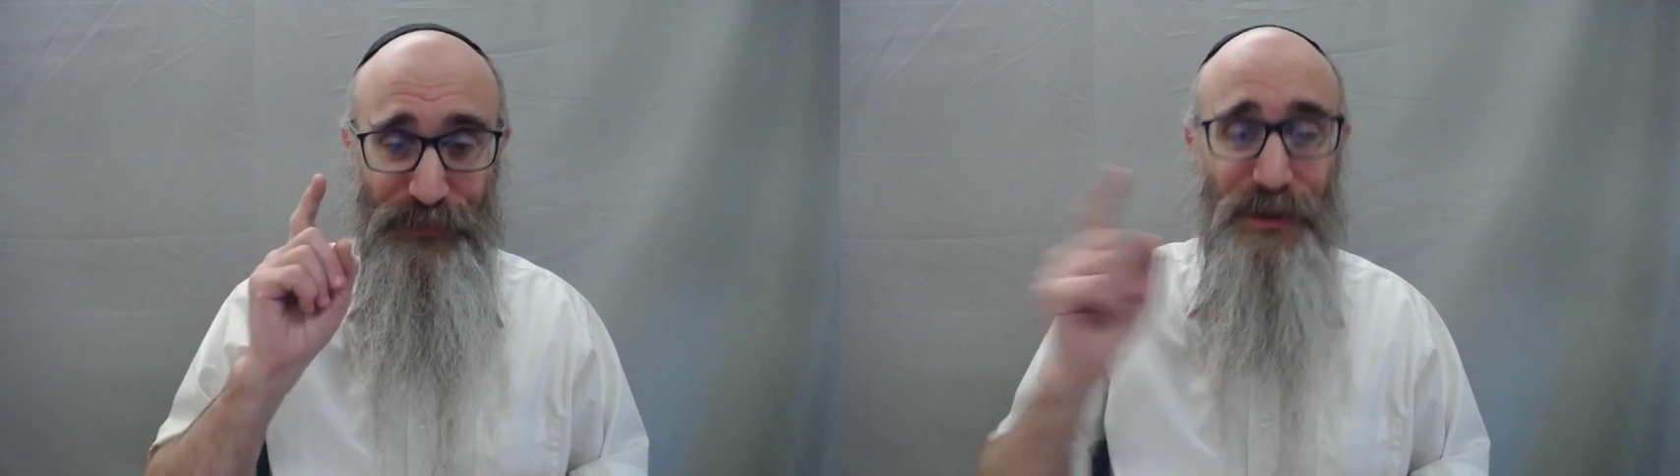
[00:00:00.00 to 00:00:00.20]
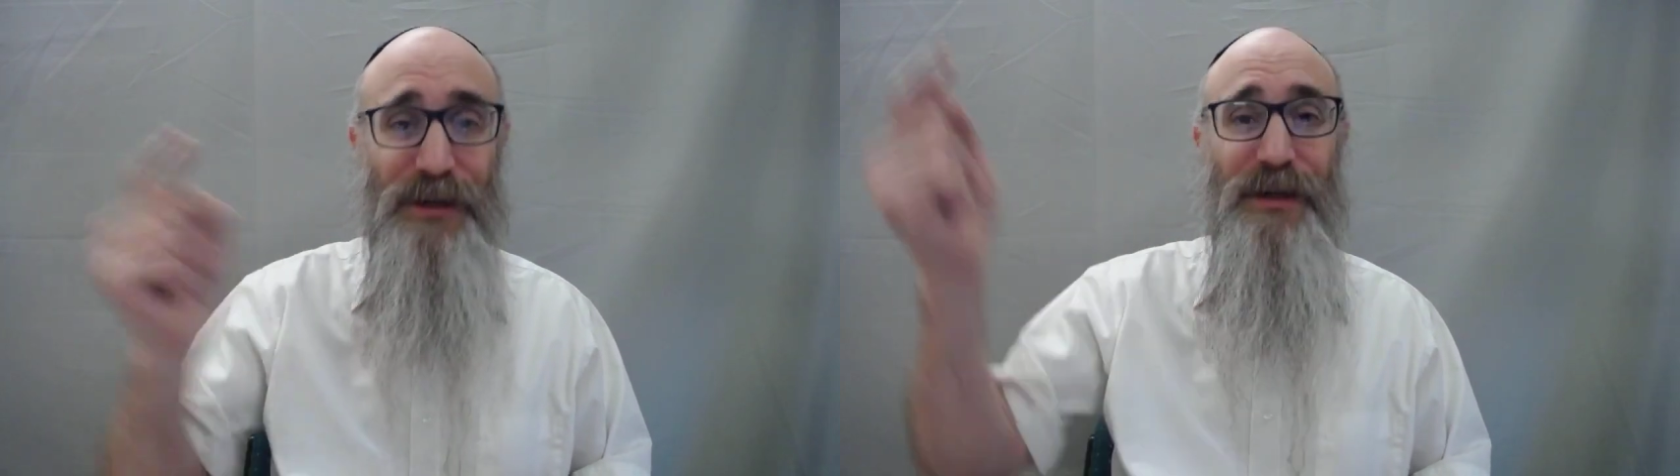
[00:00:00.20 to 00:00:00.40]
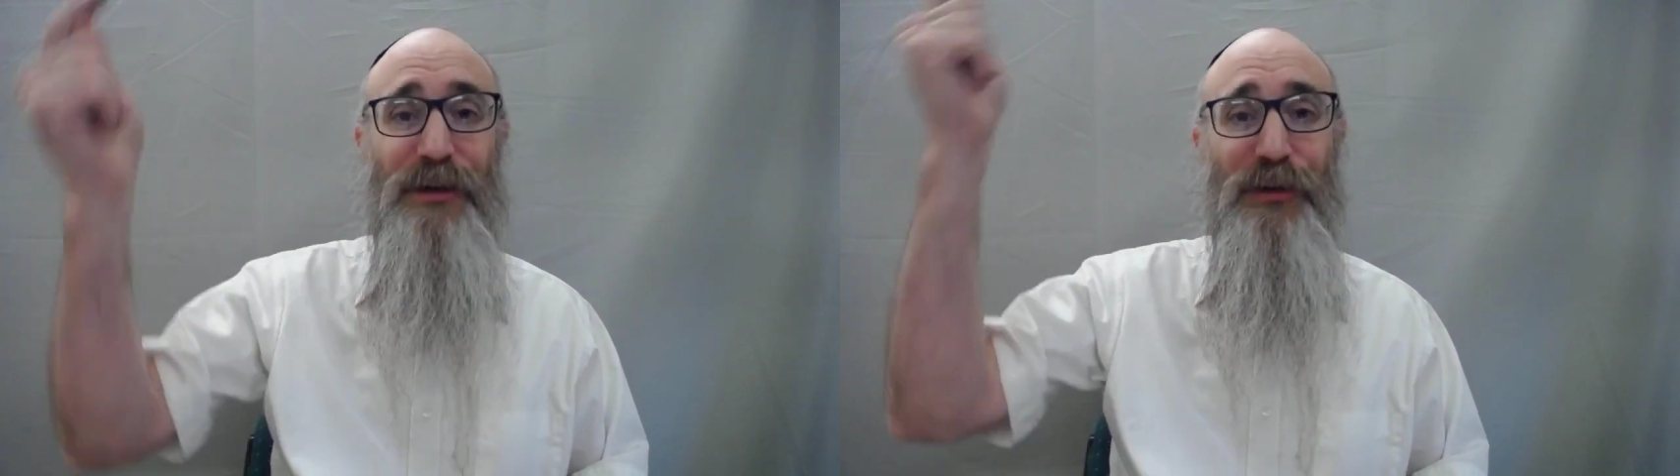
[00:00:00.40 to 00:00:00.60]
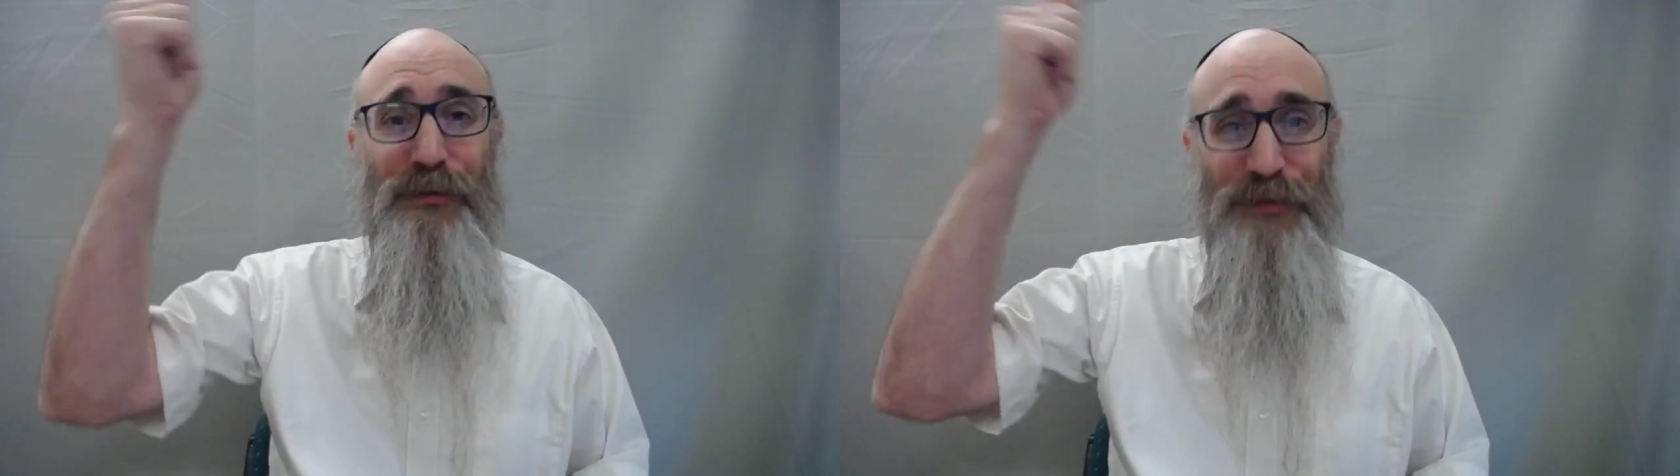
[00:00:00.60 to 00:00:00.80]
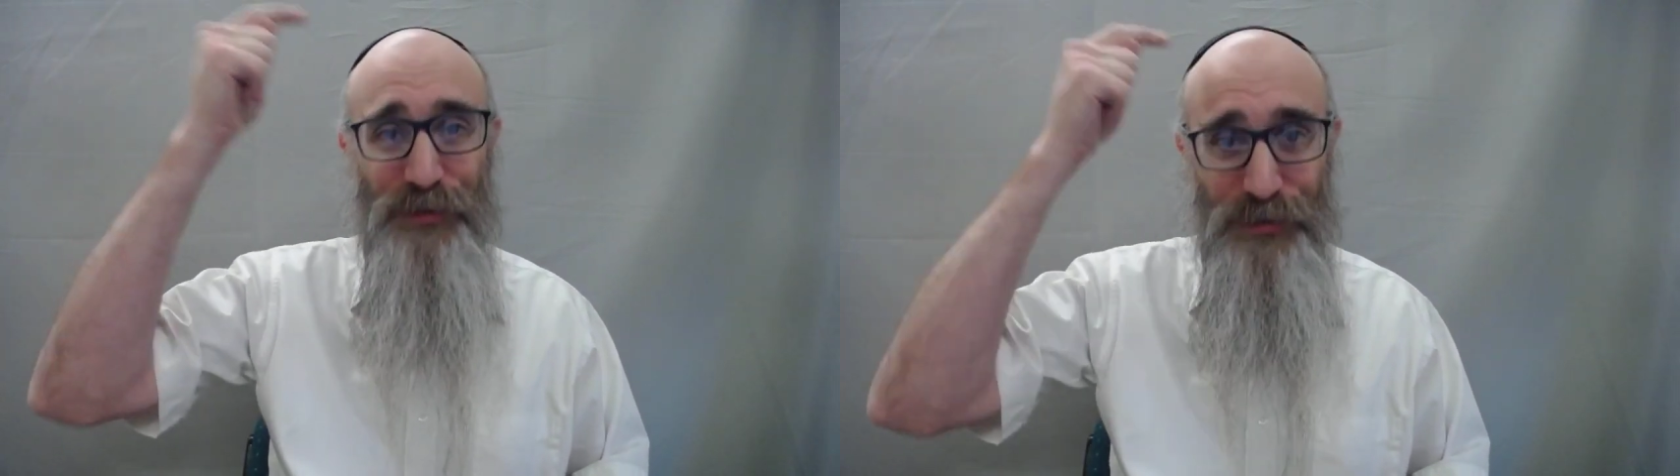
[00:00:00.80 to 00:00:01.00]
can
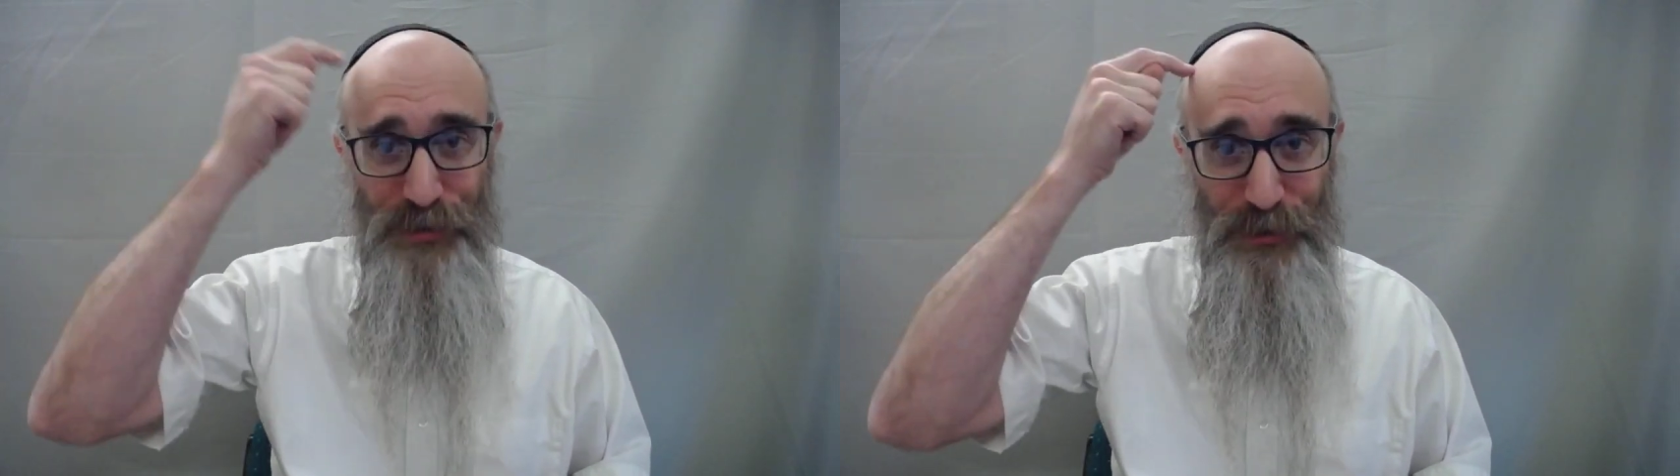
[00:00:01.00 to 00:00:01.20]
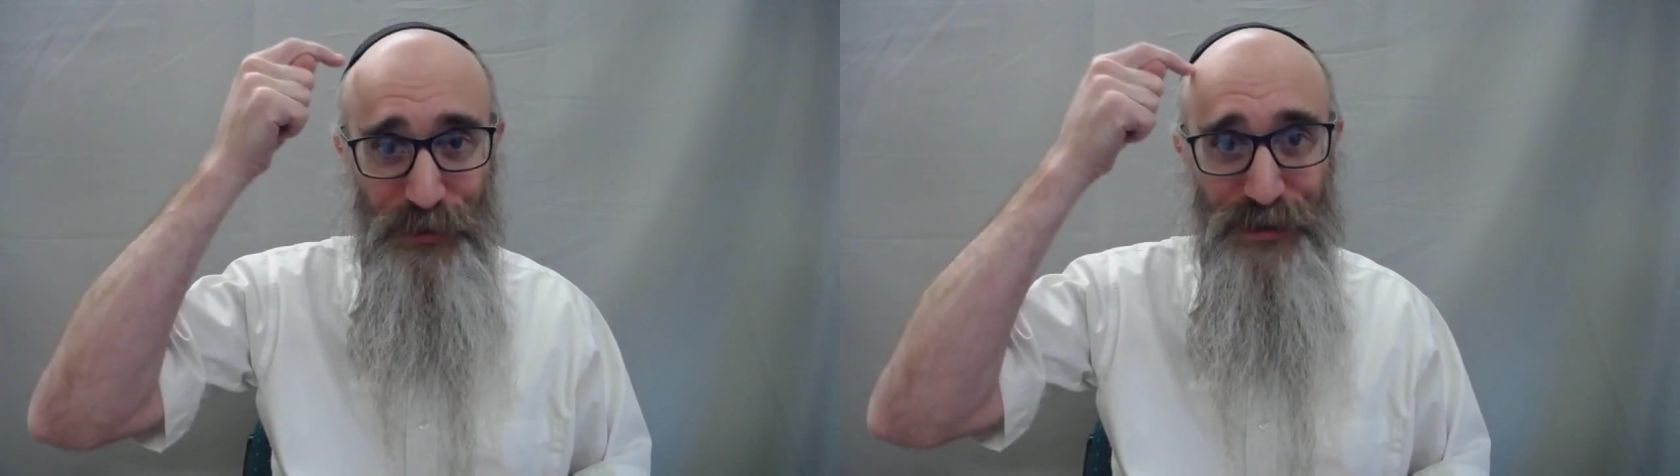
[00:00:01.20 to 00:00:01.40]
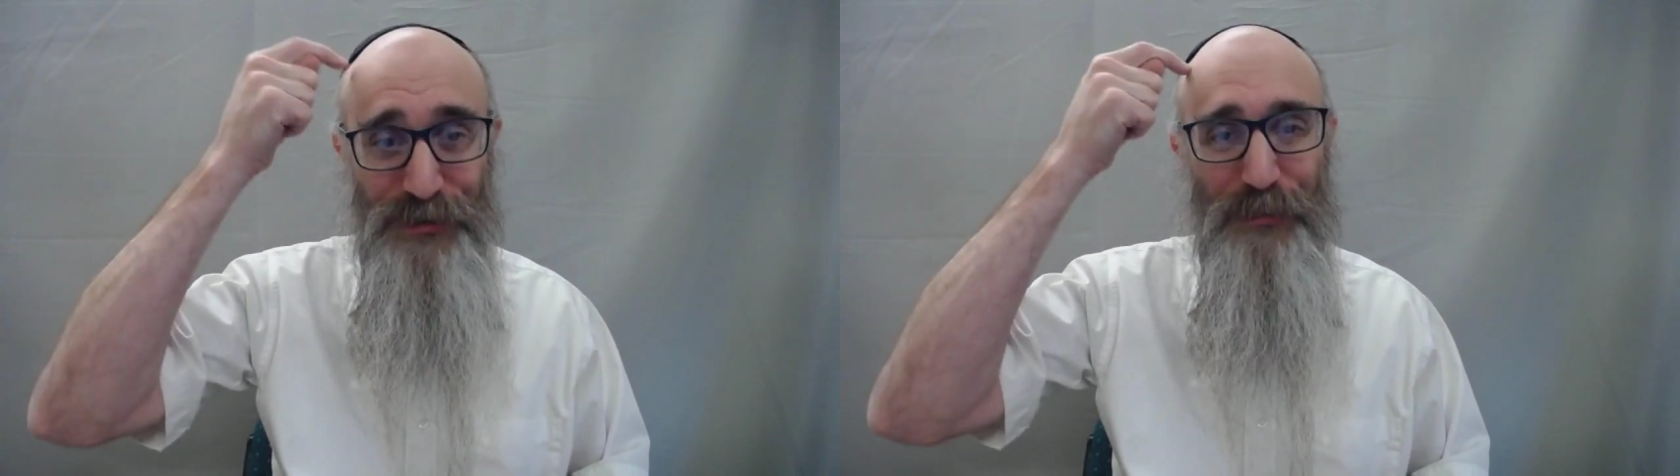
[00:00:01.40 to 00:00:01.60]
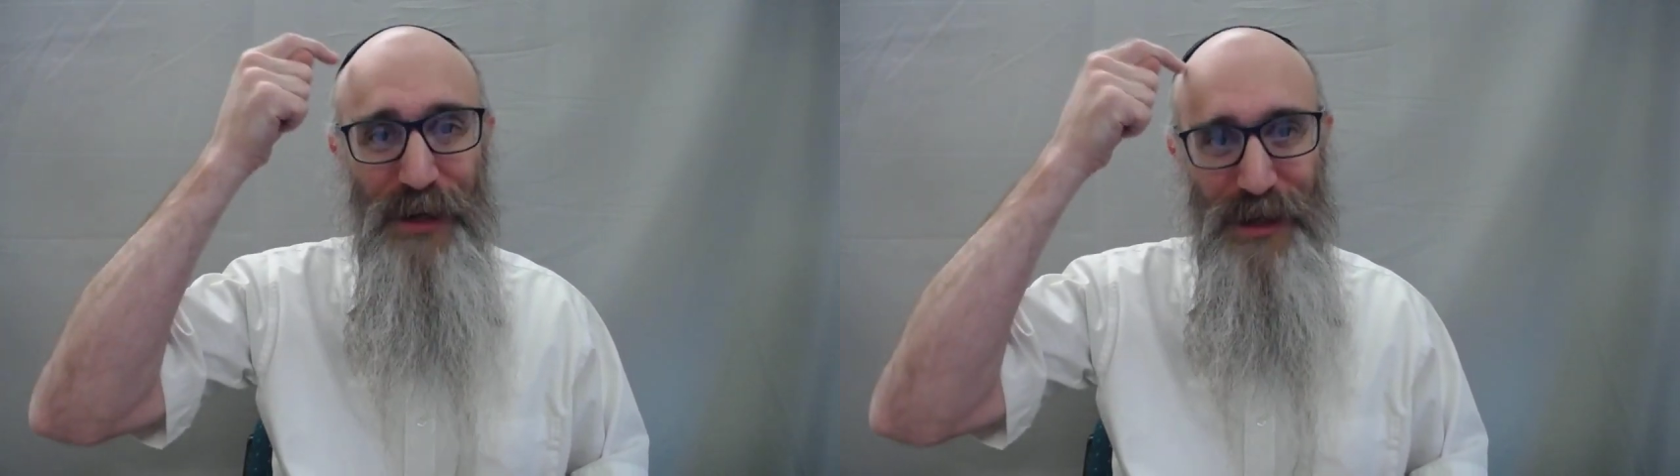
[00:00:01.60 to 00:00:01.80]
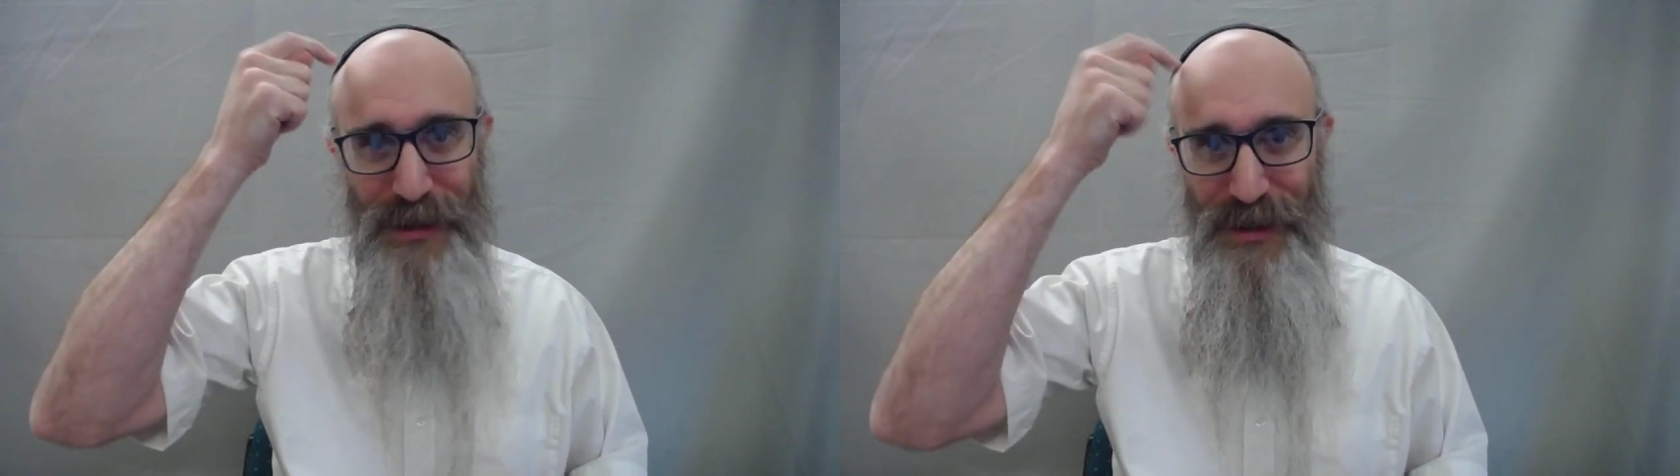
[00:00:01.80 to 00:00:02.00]
also go into
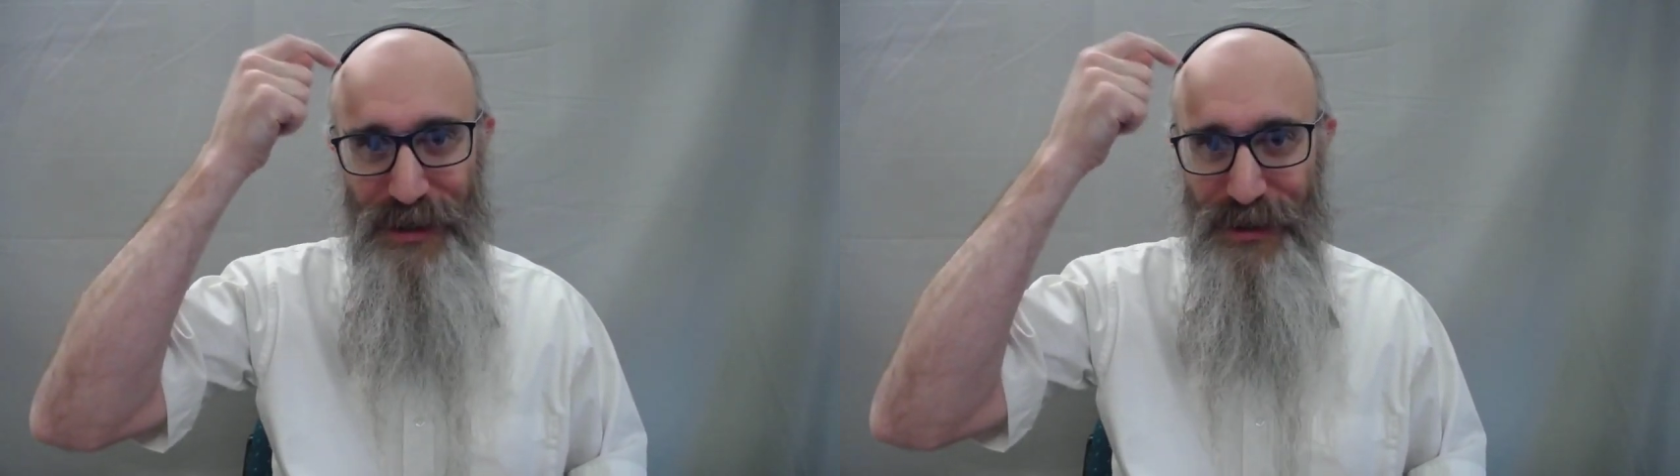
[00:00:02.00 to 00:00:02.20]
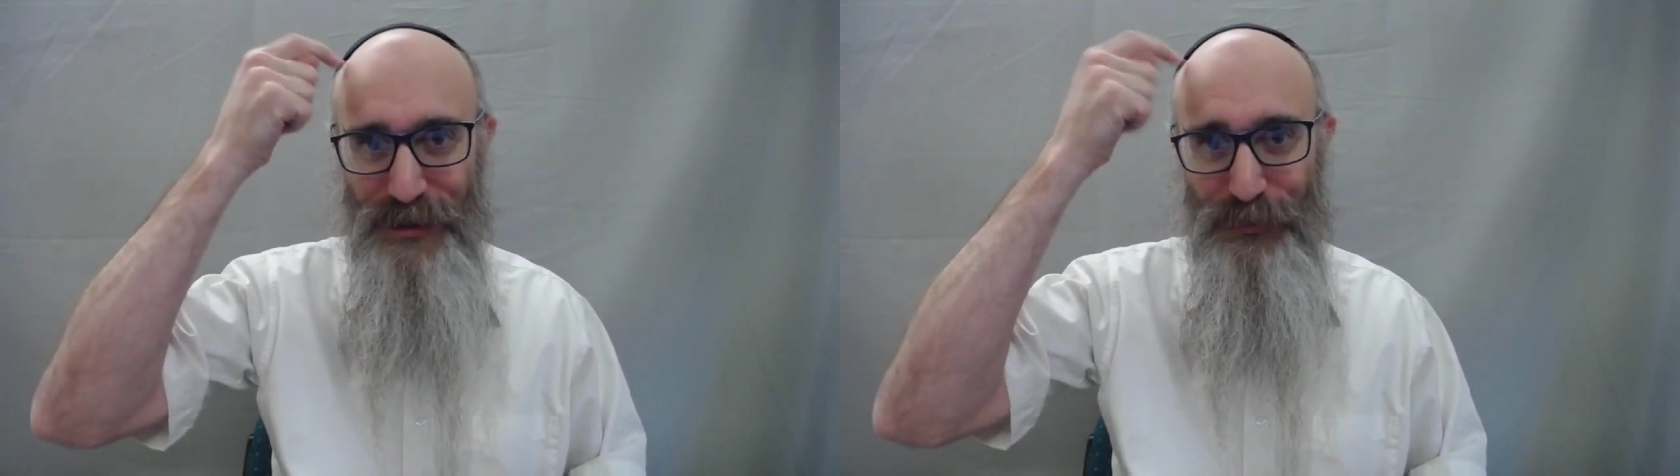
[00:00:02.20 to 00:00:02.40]
my head,